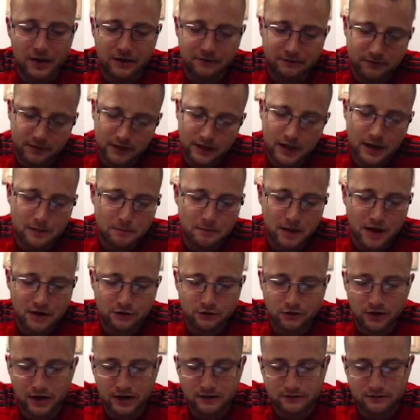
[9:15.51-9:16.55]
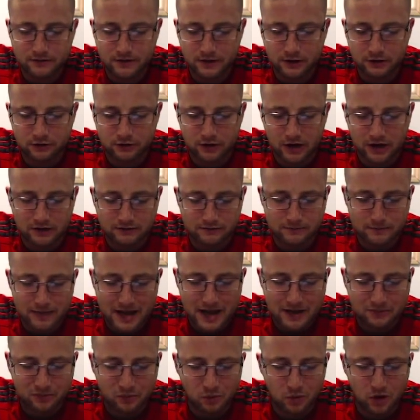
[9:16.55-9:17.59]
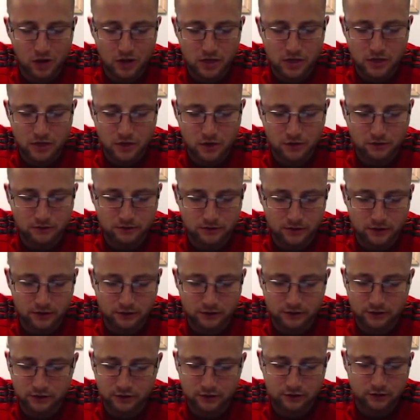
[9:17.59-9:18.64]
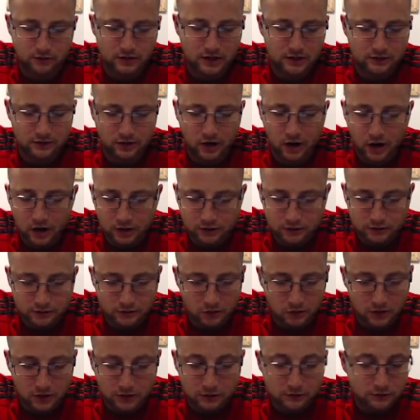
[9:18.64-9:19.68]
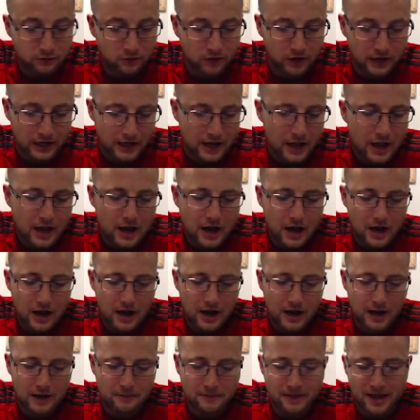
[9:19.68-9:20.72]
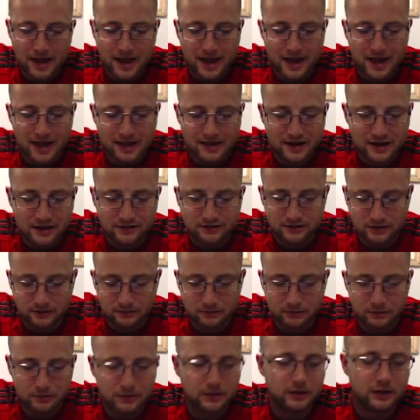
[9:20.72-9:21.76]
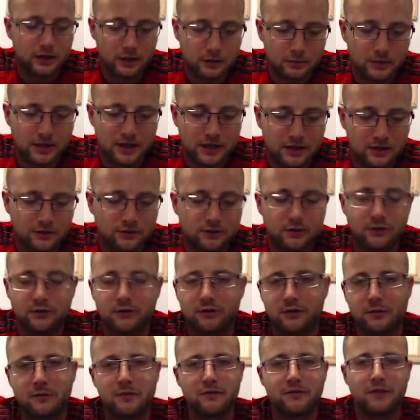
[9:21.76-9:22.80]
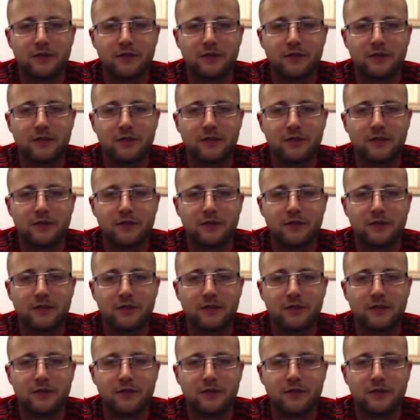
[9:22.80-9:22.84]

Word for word: I feel like I might try and finish off map one though first because you get tons of coins for it, um, and it seems to be a little bit easier than some of